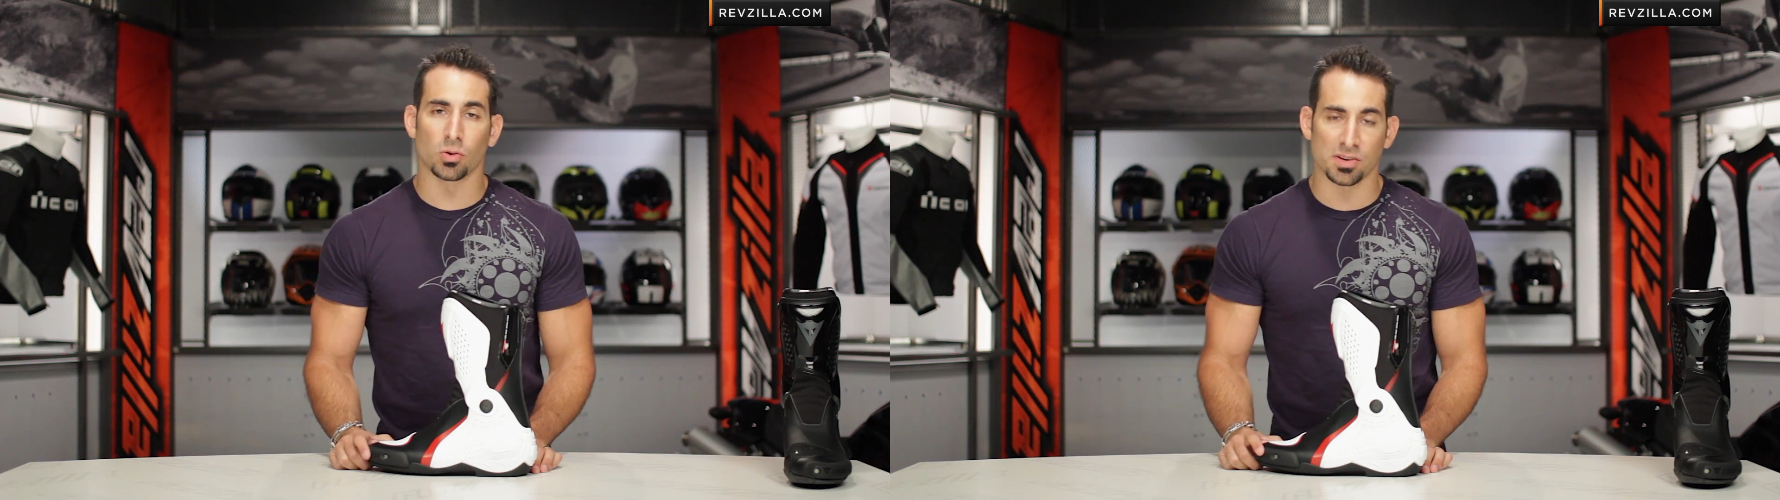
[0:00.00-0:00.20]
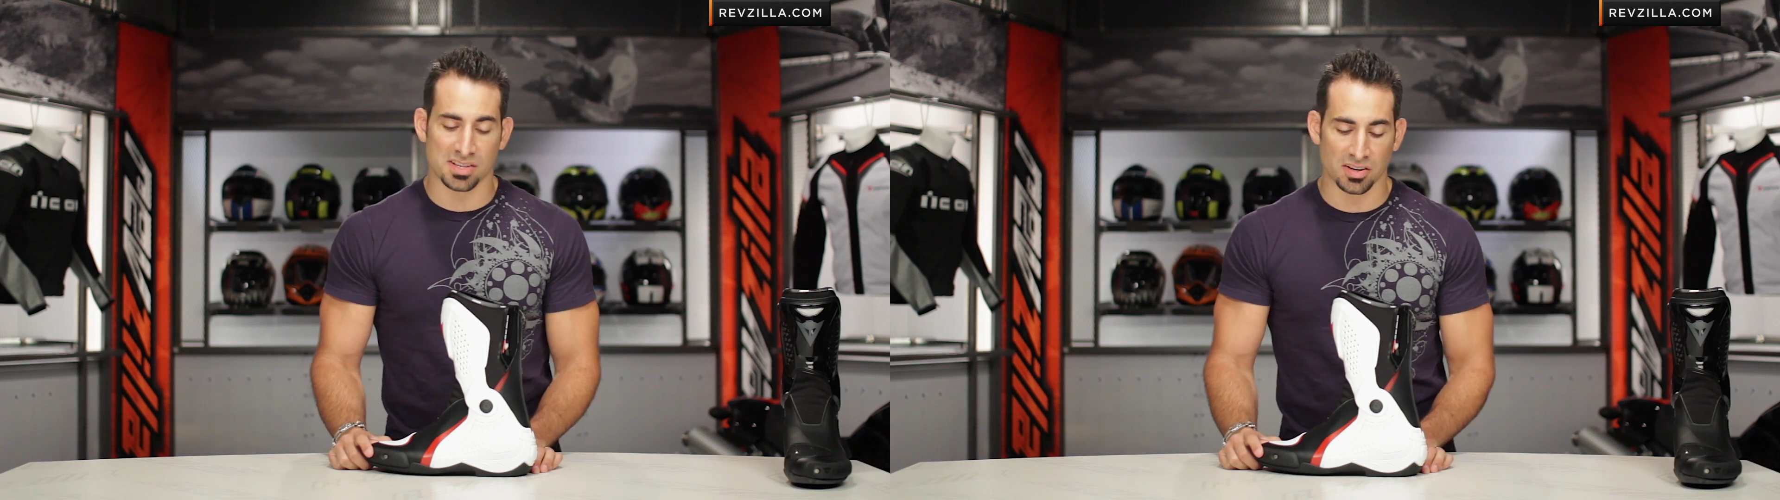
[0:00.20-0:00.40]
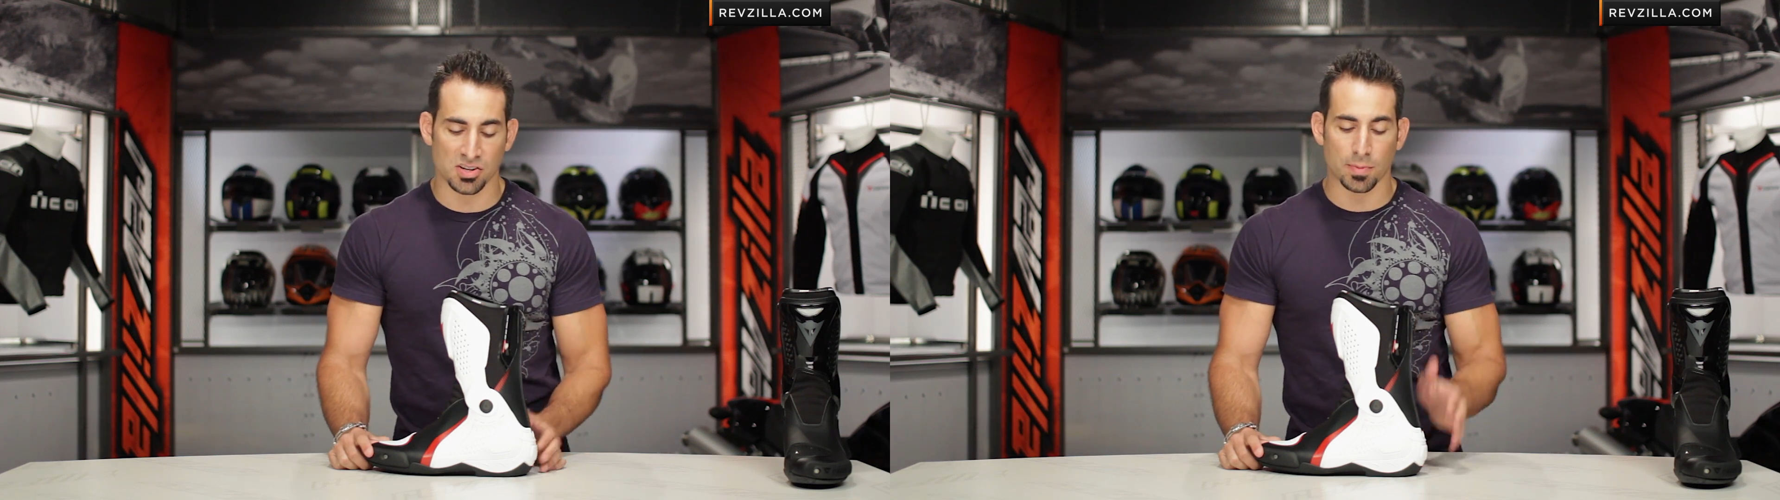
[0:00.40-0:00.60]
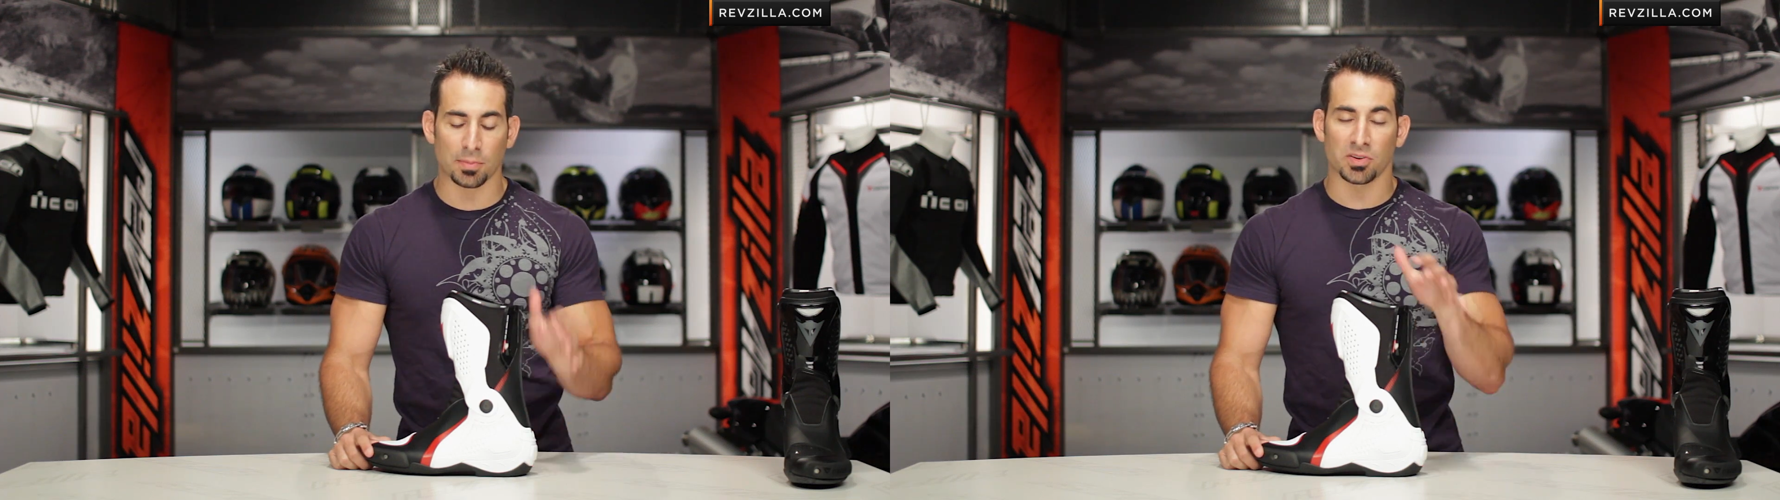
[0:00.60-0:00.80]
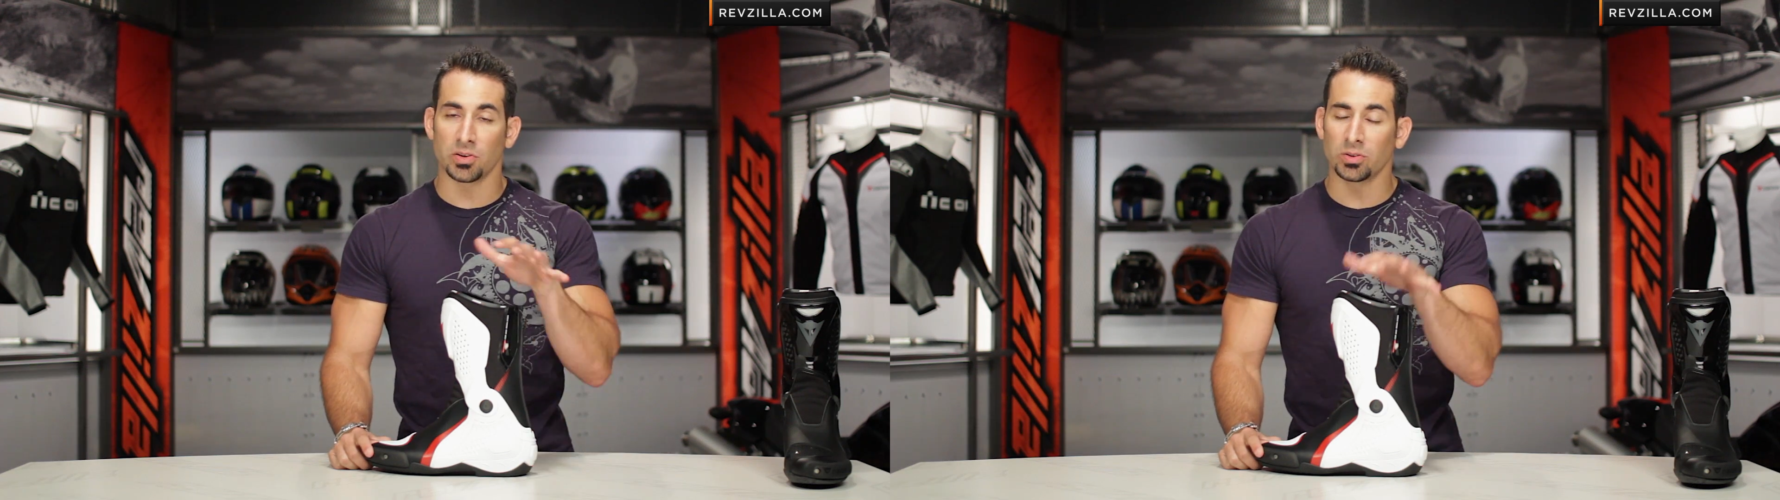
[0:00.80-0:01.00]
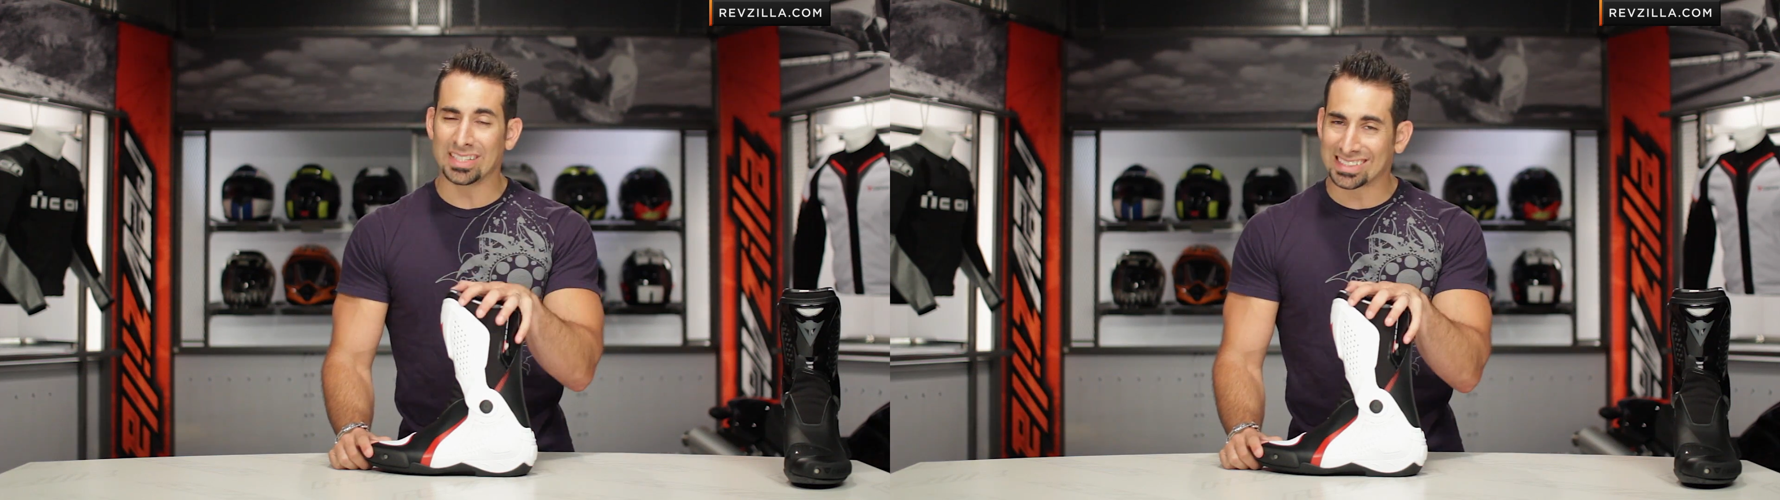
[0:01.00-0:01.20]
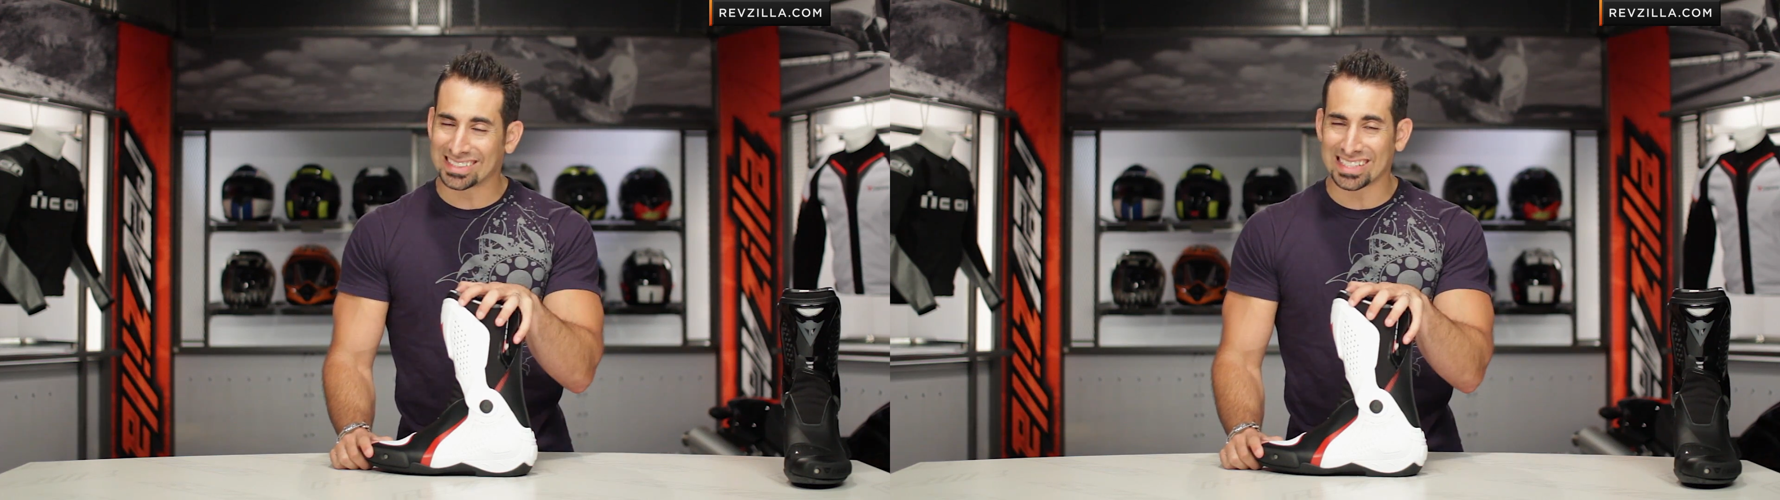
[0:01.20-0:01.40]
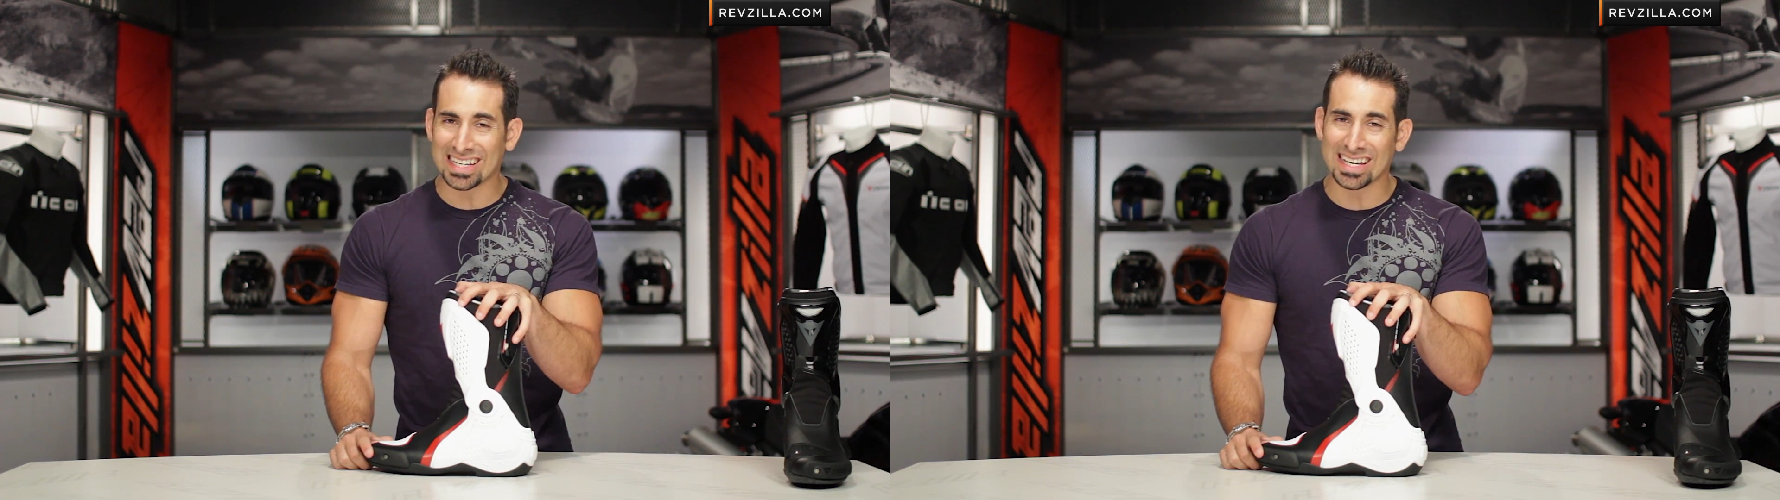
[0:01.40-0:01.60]
Course Series. Remember, newly
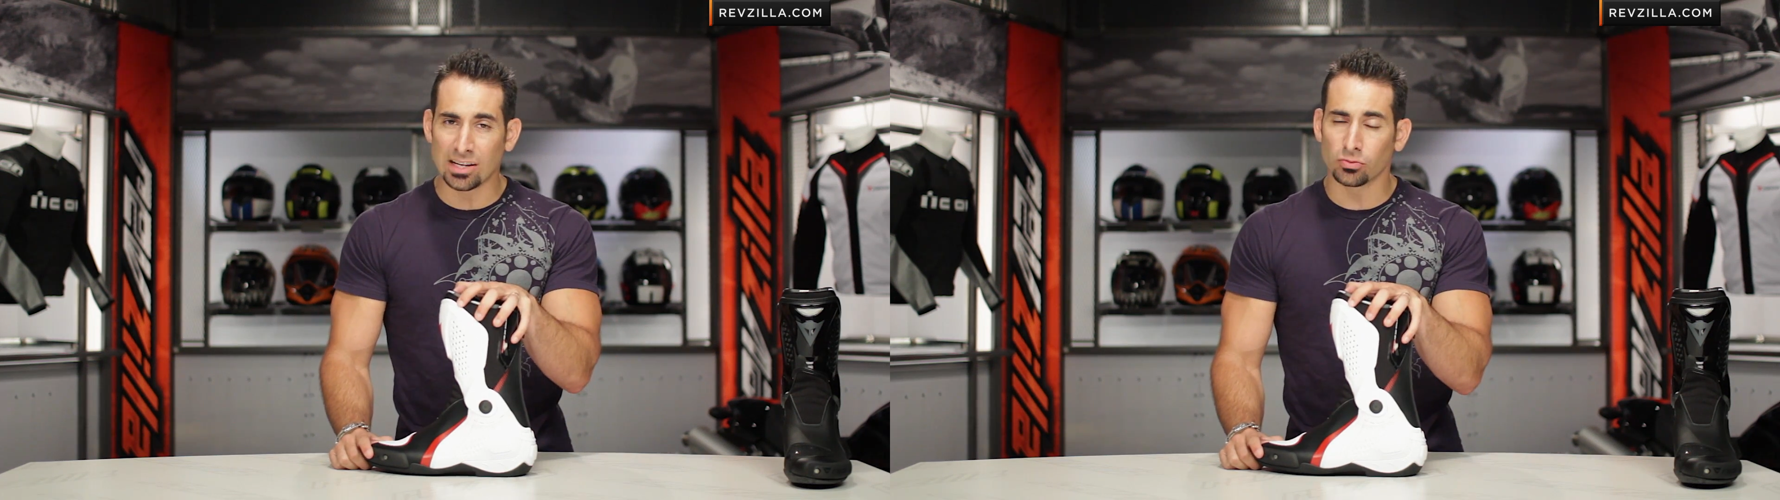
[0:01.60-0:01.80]
CE